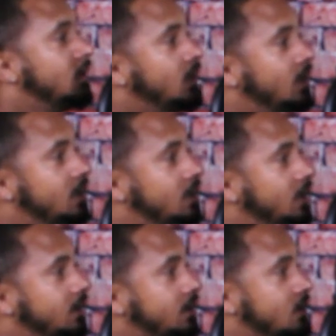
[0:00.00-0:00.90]

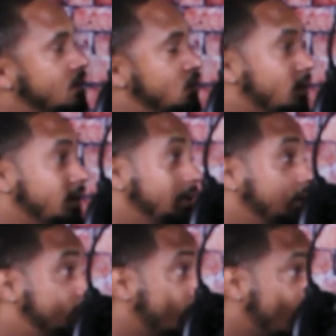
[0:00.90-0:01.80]
ended Jordan
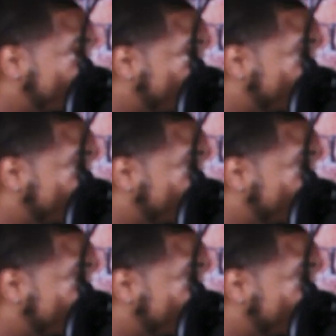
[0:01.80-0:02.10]
Neely's life.